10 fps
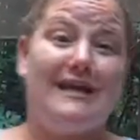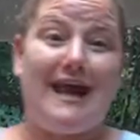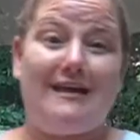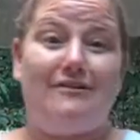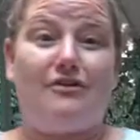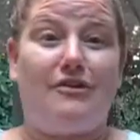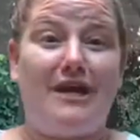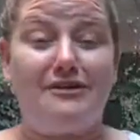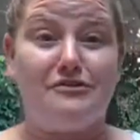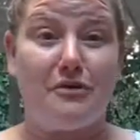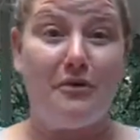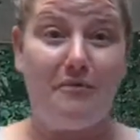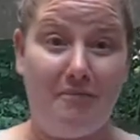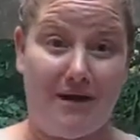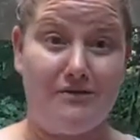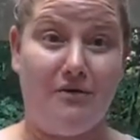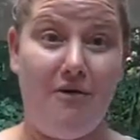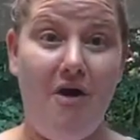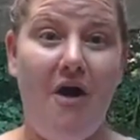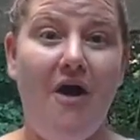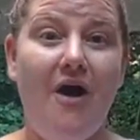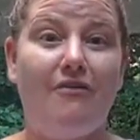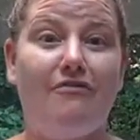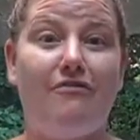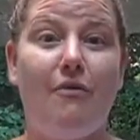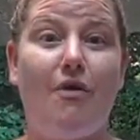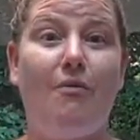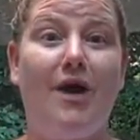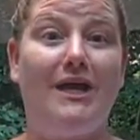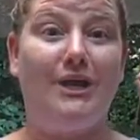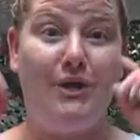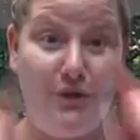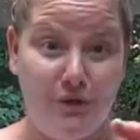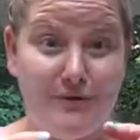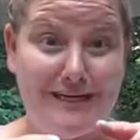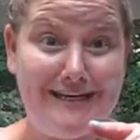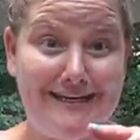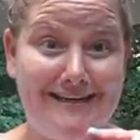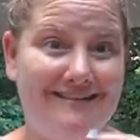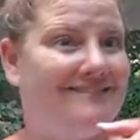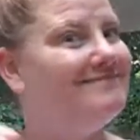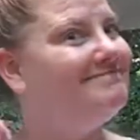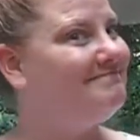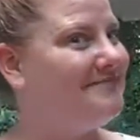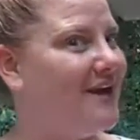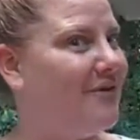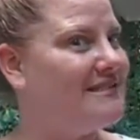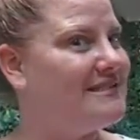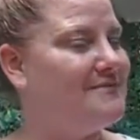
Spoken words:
kind of create your own bundle for what you need. How awesome is